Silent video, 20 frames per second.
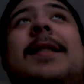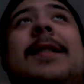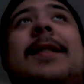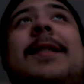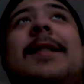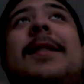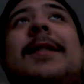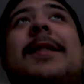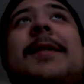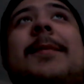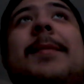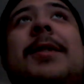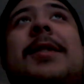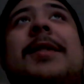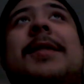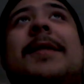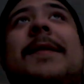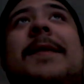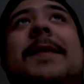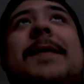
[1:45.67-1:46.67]
you know, it's a
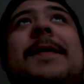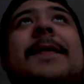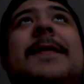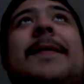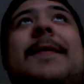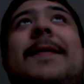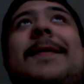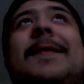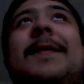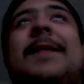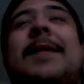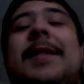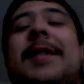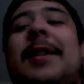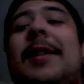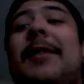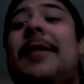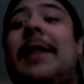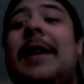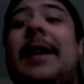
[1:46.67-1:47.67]
bunch of
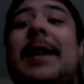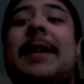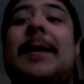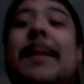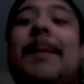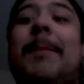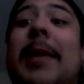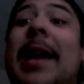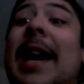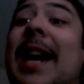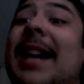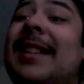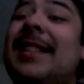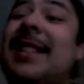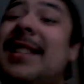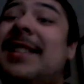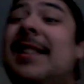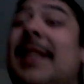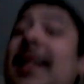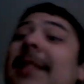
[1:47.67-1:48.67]
stuff like behind
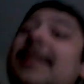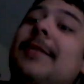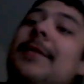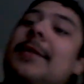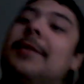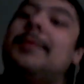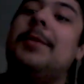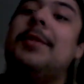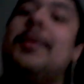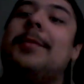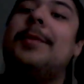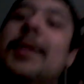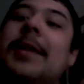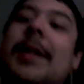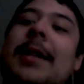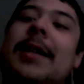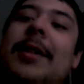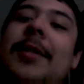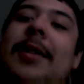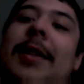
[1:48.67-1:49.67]
the scenes of
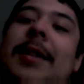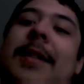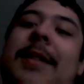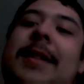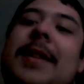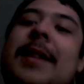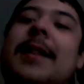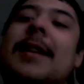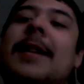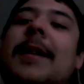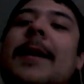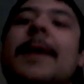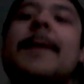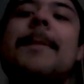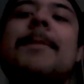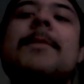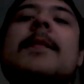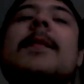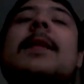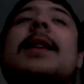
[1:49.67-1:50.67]
WWE that you get to see.
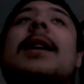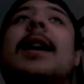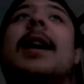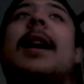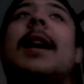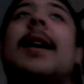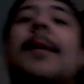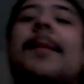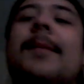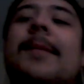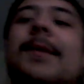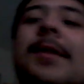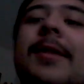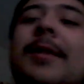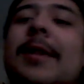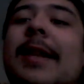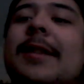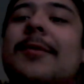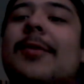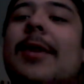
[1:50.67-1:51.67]
Um,
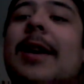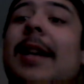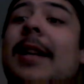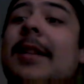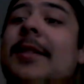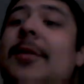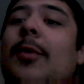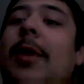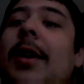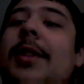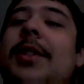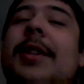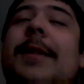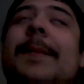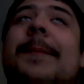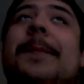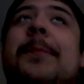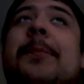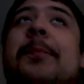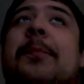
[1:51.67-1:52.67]
so that's why I like to watch
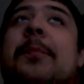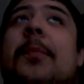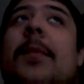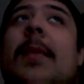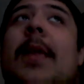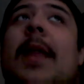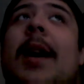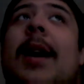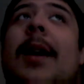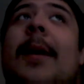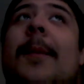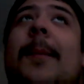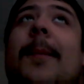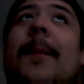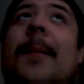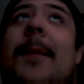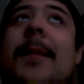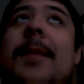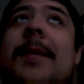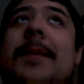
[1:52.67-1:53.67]
it. Um,
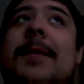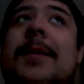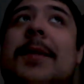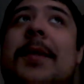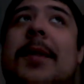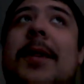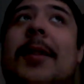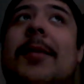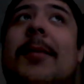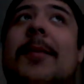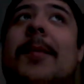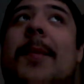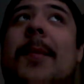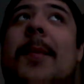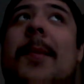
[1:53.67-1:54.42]
so yeah.